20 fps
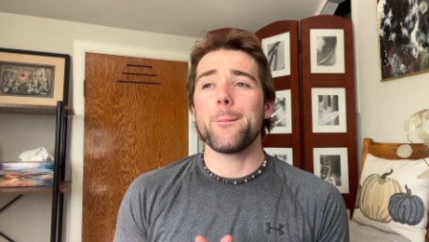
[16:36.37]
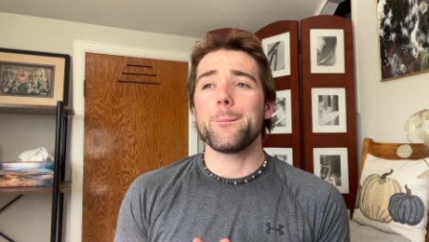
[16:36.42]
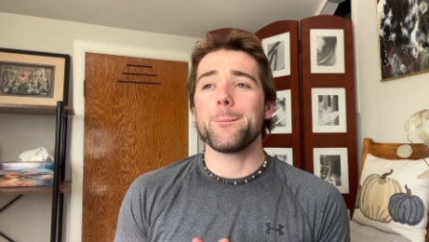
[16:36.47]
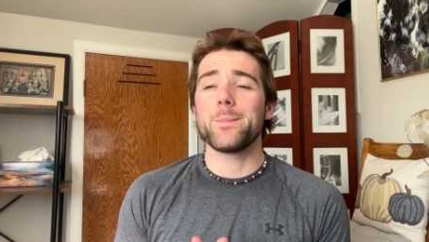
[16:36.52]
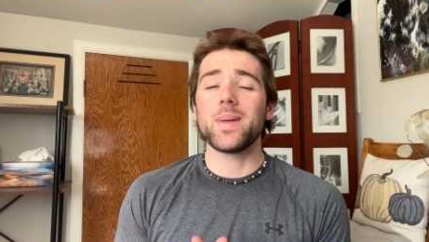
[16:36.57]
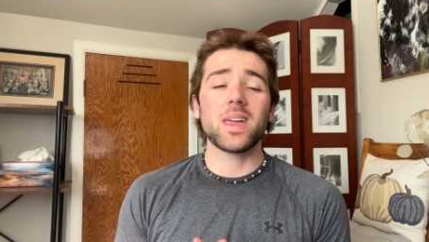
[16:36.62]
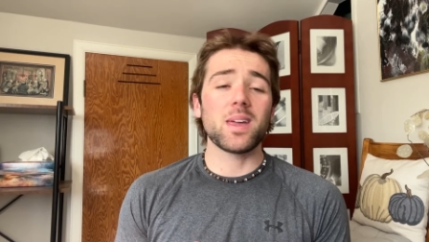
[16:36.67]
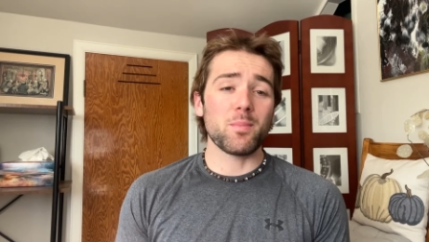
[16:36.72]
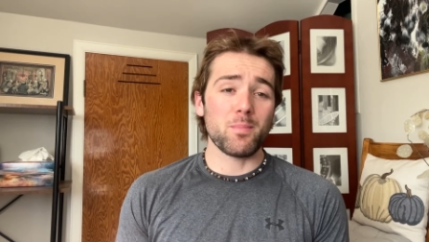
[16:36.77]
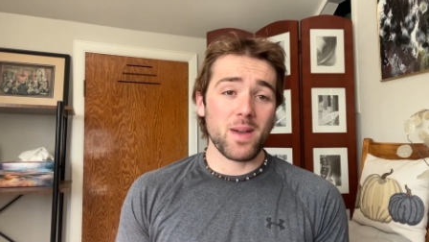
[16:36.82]

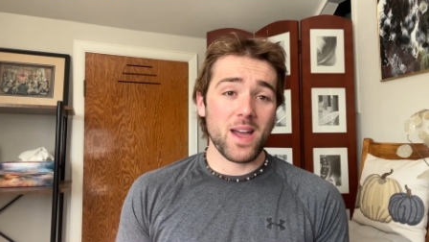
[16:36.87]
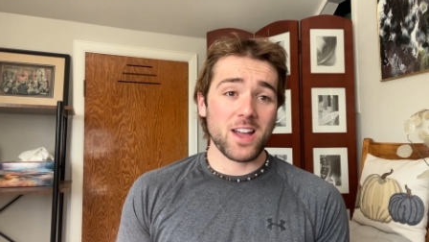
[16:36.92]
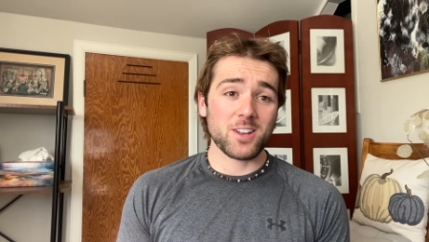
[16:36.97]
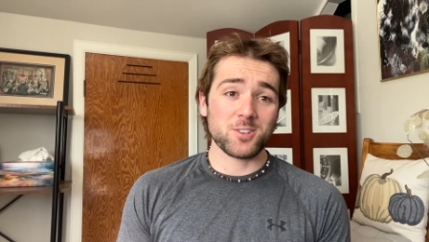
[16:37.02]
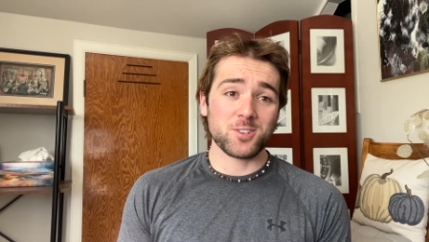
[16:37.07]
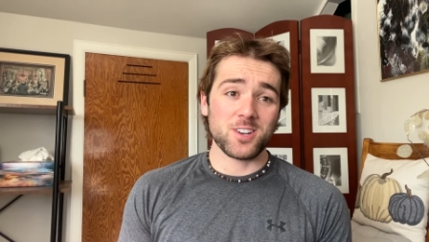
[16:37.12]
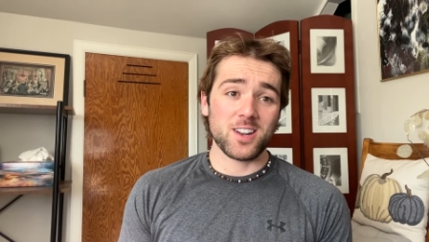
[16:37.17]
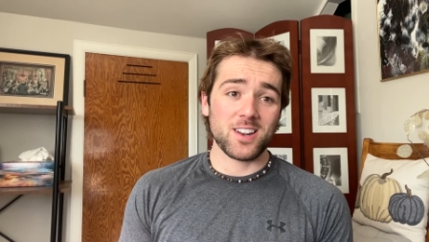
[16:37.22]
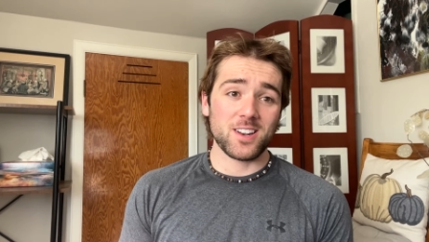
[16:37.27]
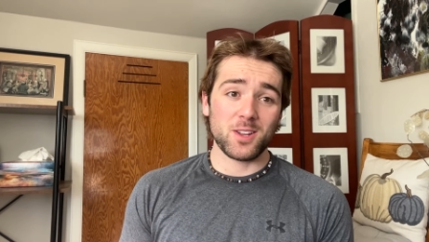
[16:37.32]
Be
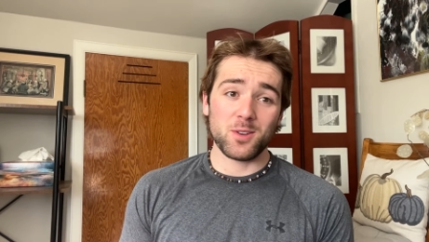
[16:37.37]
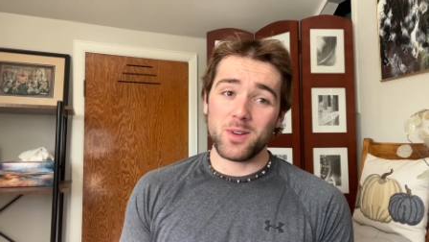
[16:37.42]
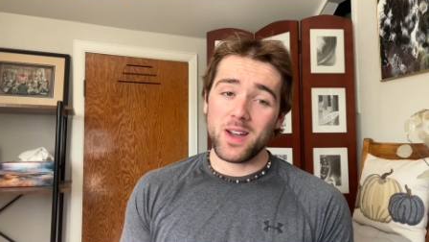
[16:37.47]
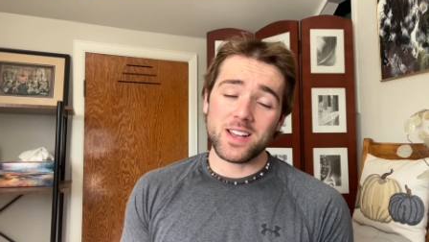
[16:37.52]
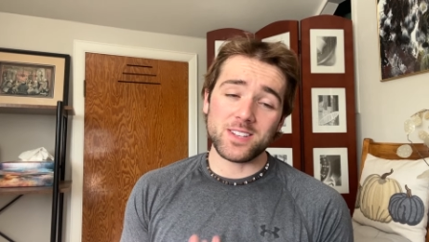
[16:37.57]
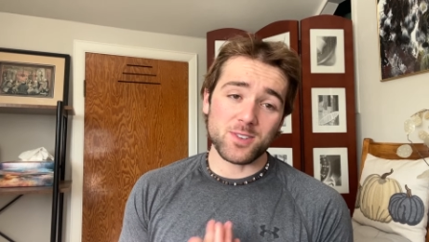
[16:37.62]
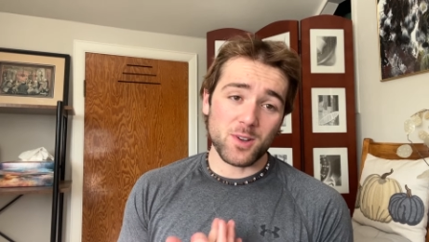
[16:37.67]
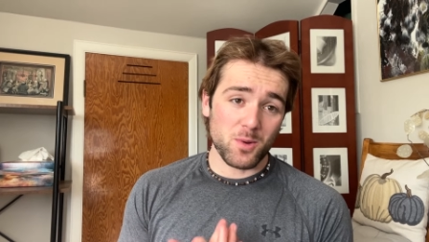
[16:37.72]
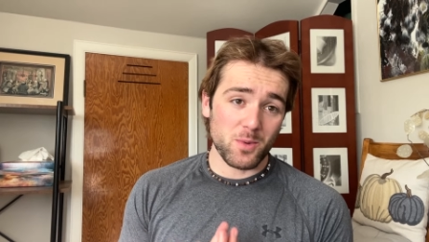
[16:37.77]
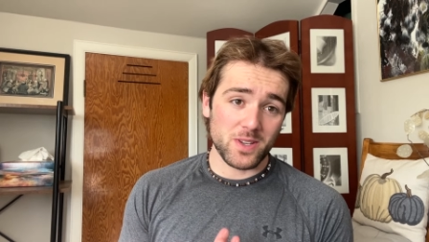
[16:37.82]
compassionate. You
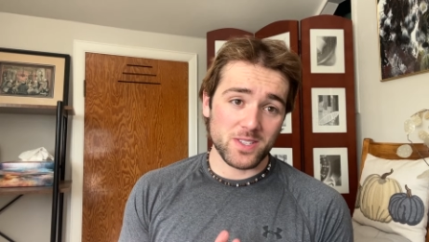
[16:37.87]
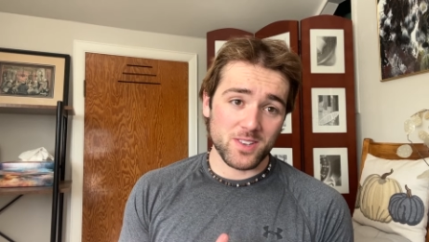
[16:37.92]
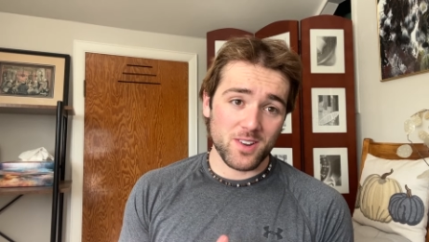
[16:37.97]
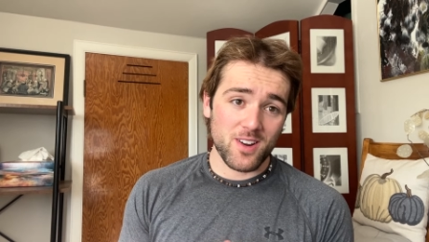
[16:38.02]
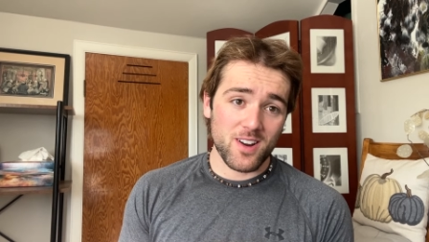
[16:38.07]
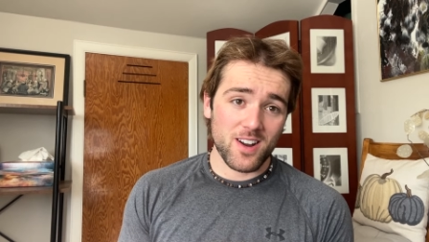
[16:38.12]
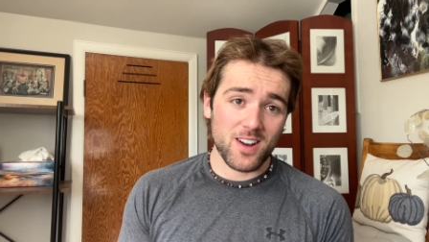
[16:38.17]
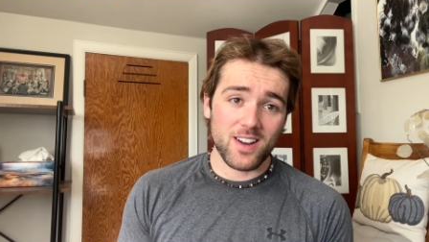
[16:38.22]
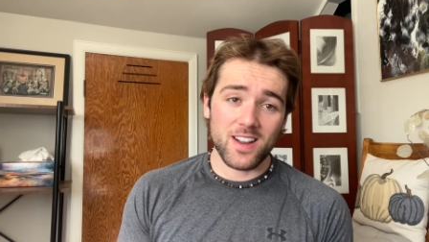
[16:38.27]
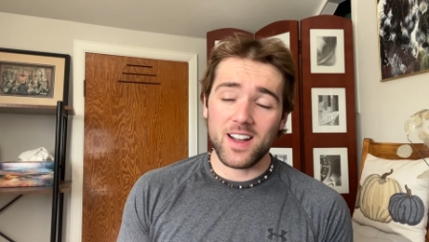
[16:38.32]
guys always
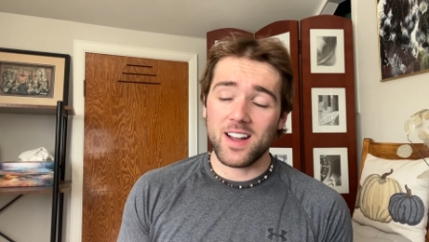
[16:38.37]
are.